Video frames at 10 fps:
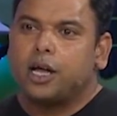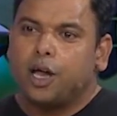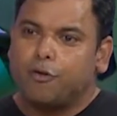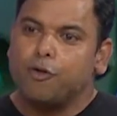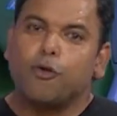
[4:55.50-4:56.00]

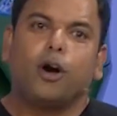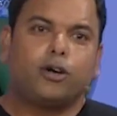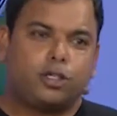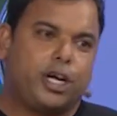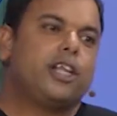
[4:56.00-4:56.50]
if you want
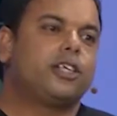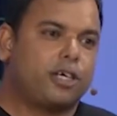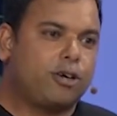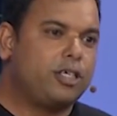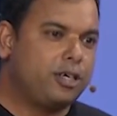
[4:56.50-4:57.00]
to challenge the
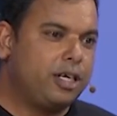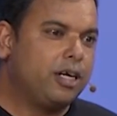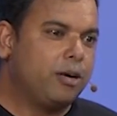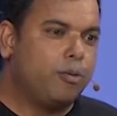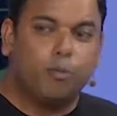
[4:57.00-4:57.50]
technology in
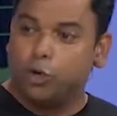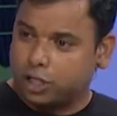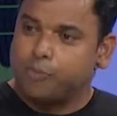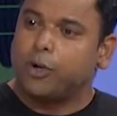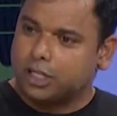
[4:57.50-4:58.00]
the
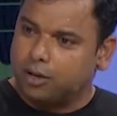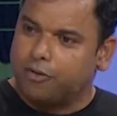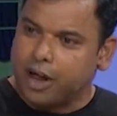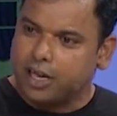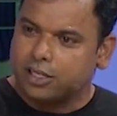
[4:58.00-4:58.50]
most impossible
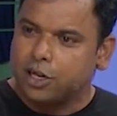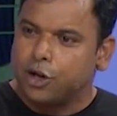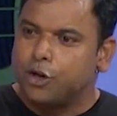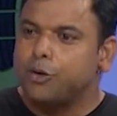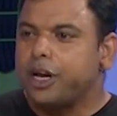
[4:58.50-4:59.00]
ways,
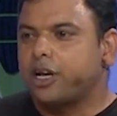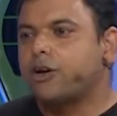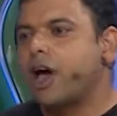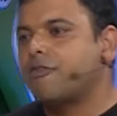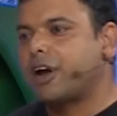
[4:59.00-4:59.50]
you need to
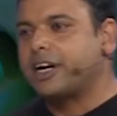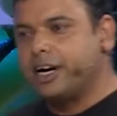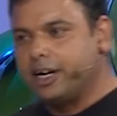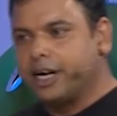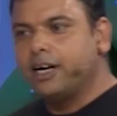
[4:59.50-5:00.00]
have right
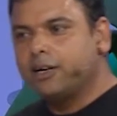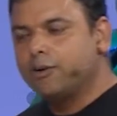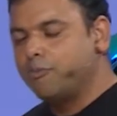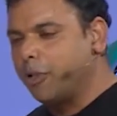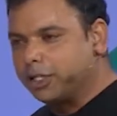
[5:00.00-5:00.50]
intent,
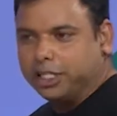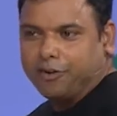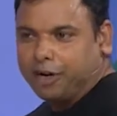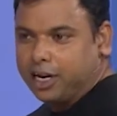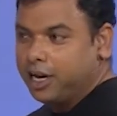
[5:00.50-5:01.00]

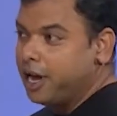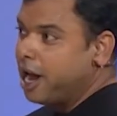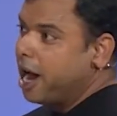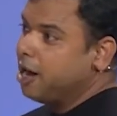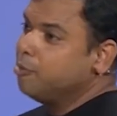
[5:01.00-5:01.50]
positivity,
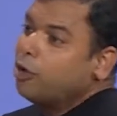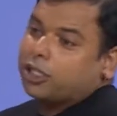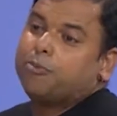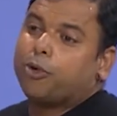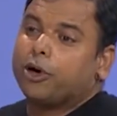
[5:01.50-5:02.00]
and
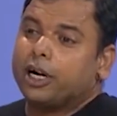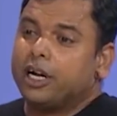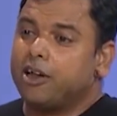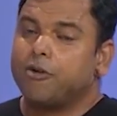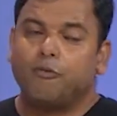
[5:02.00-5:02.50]
most
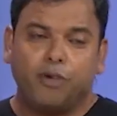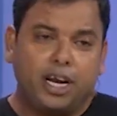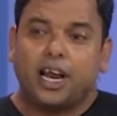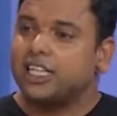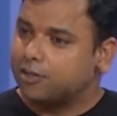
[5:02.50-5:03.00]
importantly, very
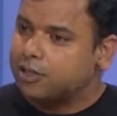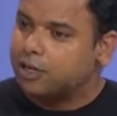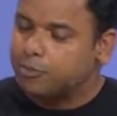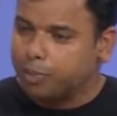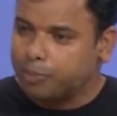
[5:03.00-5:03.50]
nice
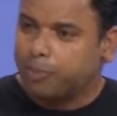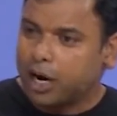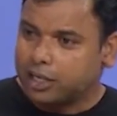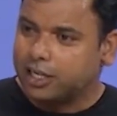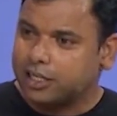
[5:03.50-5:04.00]

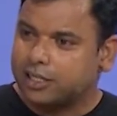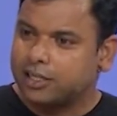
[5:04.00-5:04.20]
partners.